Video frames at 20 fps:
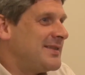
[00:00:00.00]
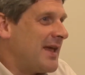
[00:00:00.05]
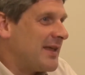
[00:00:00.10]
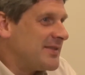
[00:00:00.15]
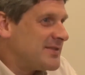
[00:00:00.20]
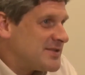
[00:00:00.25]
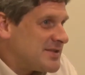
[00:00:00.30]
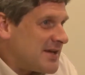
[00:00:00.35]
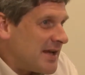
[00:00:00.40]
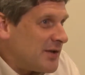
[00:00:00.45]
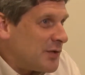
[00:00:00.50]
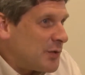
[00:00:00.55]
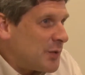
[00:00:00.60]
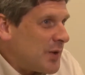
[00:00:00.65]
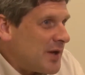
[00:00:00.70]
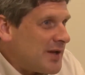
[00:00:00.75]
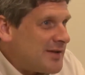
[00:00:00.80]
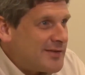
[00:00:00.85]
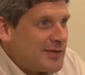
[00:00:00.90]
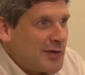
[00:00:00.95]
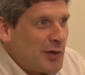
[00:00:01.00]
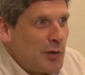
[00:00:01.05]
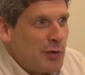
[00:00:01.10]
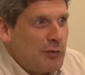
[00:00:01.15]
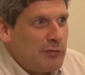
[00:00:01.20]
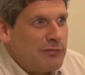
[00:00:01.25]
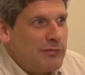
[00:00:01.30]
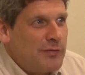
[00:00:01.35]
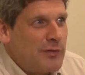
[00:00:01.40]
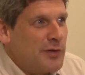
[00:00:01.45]
that generates an
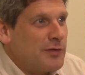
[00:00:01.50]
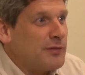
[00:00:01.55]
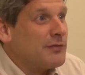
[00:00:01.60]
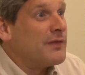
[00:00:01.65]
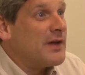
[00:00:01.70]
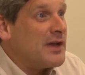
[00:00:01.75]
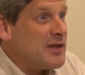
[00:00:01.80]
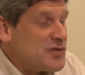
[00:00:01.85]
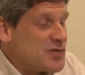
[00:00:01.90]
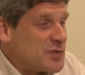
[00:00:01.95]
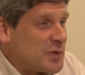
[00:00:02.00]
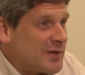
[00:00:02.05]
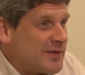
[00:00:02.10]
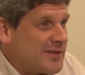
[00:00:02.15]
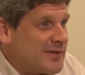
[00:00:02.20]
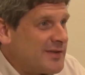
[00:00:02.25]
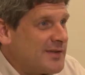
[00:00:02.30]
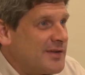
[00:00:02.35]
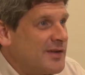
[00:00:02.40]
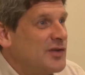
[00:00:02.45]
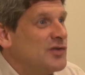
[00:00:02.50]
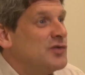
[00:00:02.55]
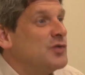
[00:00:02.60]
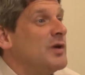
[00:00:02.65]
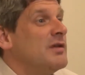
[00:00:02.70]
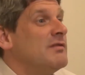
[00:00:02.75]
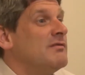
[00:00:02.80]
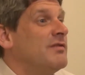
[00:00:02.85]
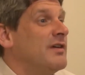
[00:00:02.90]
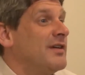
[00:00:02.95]
awful lot of interest to
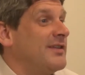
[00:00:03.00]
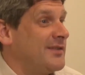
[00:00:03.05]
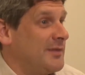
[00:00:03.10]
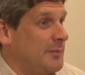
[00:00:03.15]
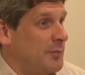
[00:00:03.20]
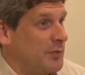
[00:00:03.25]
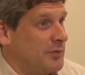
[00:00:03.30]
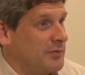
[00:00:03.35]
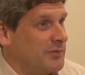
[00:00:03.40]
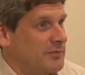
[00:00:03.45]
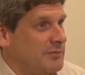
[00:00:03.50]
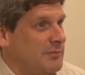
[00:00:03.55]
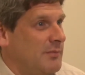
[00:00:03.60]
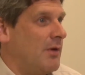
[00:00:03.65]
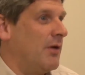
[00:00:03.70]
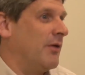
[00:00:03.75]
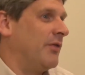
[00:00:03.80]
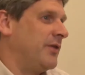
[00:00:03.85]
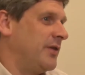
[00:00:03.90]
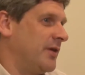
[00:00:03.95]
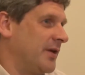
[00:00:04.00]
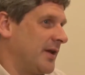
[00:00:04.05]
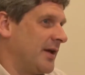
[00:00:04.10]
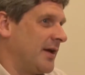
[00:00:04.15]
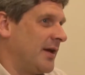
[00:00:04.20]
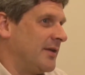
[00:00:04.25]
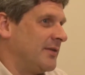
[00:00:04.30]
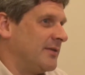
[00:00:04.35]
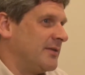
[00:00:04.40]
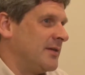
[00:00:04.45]
invest abroad. On the other
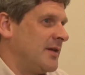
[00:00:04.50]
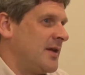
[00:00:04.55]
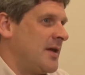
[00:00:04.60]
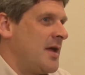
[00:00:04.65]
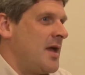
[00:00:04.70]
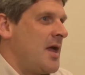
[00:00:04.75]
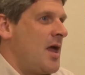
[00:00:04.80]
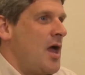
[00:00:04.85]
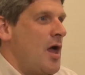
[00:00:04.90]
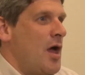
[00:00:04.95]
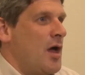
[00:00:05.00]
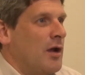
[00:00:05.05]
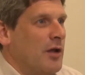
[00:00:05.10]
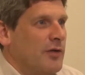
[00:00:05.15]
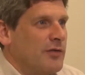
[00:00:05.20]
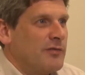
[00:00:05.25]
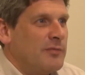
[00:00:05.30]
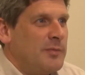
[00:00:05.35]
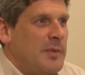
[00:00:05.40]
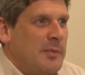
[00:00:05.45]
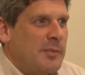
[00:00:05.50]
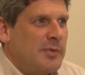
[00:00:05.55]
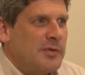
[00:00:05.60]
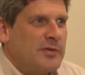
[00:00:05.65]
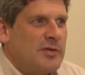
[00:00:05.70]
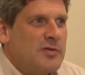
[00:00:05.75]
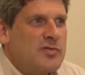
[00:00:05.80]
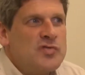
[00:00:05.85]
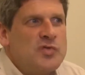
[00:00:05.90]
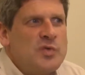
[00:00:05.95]
hand, a lot of people
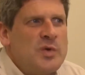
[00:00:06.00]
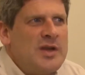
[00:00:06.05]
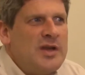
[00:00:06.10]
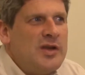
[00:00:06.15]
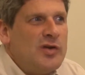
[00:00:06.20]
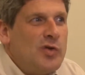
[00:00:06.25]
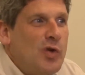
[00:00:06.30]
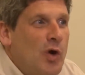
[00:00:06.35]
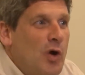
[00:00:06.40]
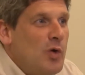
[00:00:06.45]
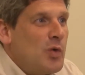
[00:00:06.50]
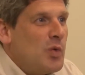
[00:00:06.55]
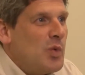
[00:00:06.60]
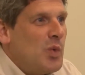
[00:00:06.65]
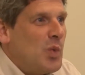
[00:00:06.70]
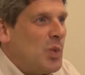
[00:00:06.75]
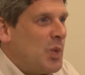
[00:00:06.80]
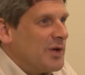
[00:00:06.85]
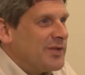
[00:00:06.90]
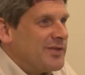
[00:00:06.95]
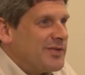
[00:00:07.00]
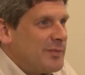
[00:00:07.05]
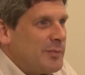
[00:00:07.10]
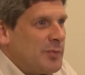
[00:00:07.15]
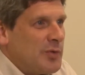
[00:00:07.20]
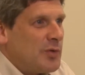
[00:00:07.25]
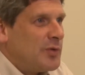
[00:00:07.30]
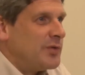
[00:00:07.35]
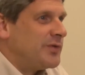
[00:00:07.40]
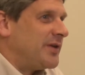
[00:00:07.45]
don't really know what's
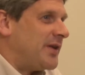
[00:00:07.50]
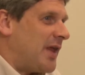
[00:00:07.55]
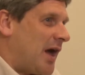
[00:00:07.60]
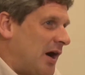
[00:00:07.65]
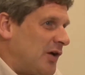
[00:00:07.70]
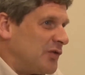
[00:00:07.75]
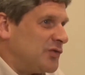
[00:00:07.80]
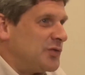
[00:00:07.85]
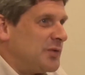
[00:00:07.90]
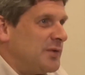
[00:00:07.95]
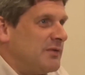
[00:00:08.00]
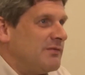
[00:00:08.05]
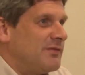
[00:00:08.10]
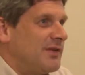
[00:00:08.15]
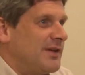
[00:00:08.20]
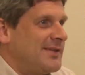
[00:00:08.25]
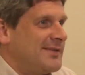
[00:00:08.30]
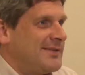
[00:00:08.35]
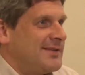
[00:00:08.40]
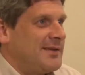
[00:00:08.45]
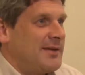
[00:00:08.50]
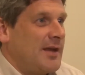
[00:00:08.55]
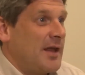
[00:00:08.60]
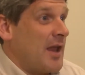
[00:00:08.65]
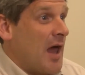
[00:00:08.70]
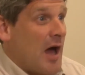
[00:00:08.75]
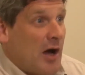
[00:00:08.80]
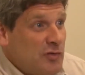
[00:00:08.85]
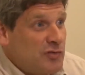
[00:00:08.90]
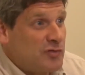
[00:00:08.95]
abroad and how to invest
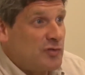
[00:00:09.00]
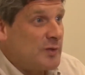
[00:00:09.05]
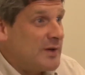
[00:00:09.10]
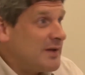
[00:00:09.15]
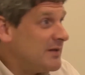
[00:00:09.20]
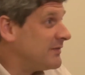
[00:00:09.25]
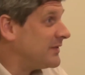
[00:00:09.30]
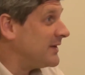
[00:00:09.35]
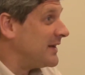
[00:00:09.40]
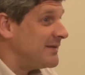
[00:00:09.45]
and how to live in